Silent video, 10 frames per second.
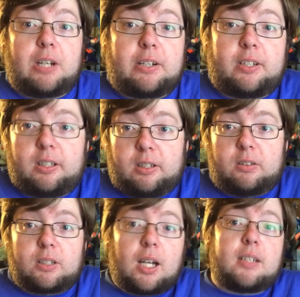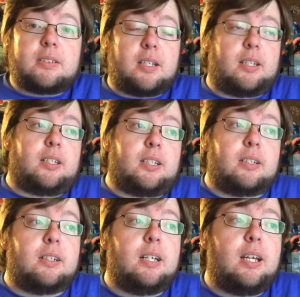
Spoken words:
very little content here.